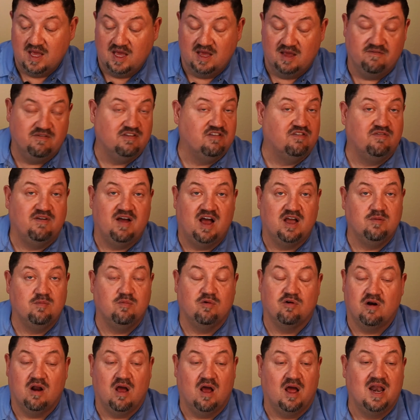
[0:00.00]
if it's valuable
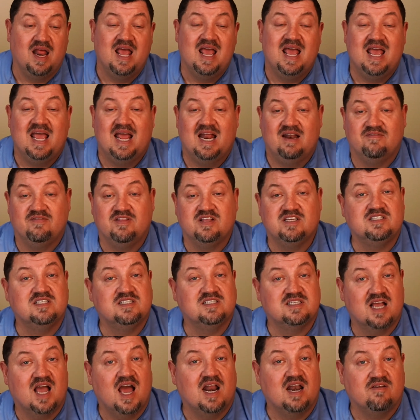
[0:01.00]
or not, and if this is
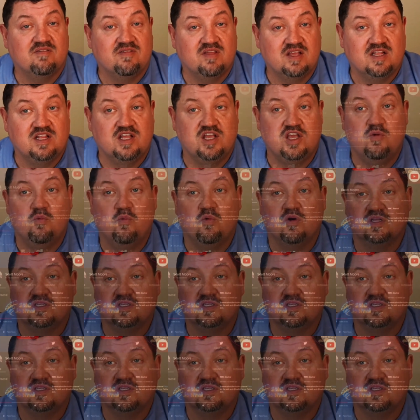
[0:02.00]
the kind of thing that you want